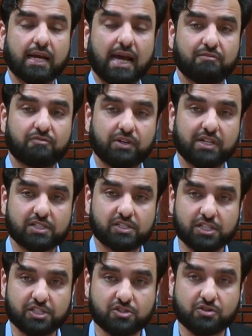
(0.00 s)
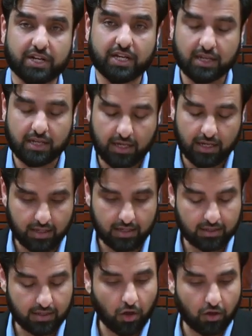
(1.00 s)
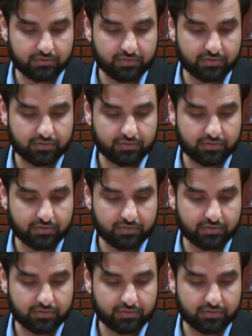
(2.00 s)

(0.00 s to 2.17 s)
after his history of